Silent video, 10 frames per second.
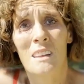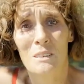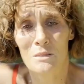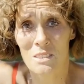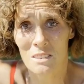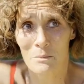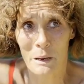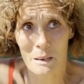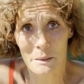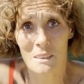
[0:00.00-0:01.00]
He was just a
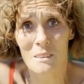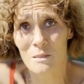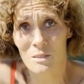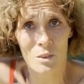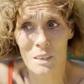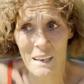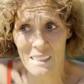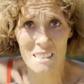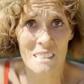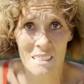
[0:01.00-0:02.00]
baby. He was
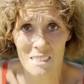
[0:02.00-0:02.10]
18,